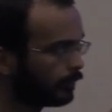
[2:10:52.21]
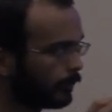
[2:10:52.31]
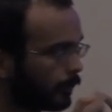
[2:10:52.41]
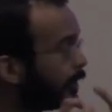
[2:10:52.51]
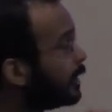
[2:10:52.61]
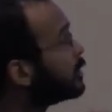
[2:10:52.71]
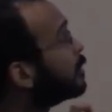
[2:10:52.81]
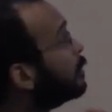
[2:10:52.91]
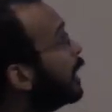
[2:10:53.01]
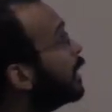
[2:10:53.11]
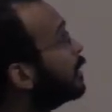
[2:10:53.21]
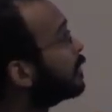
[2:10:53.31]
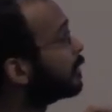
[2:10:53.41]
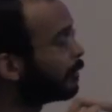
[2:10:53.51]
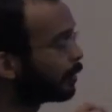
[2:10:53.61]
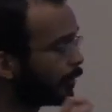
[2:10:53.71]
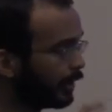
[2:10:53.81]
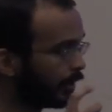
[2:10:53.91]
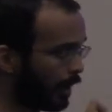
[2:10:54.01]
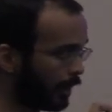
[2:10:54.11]
for each command that we're
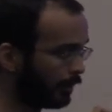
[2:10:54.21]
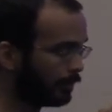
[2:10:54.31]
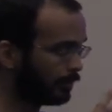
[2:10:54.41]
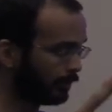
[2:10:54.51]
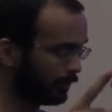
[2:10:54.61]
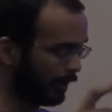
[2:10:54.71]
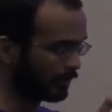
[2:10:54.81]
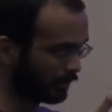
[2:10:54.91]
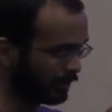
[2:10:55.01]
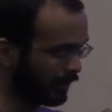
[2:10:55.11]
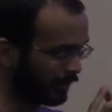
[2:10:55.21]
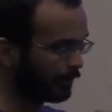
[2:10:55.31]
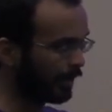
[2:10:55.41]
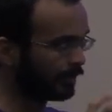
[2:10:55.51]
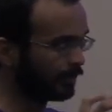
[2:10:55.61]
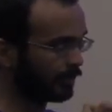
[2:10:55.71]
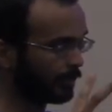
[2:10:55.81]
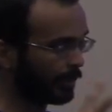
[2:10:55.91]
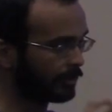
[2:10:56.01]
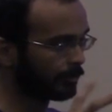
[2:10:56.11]
running in auto, they're actually not a command, they're a
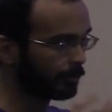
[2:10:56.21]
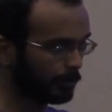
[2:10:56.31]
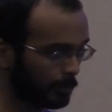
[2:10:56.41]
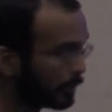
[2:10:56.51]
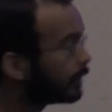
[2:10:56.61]
command group.